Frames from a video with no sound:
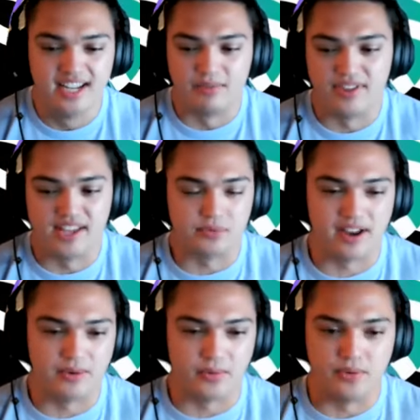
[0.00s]
But that's
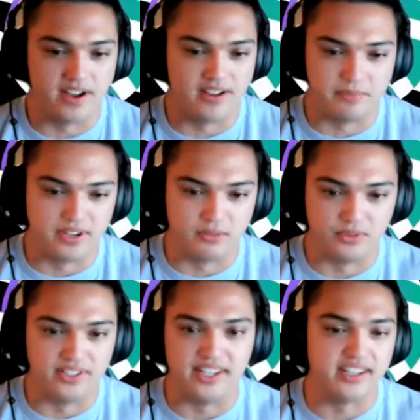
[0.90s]
why we want to be
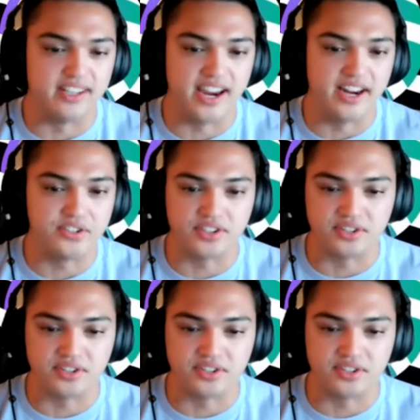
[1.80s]
really engaged,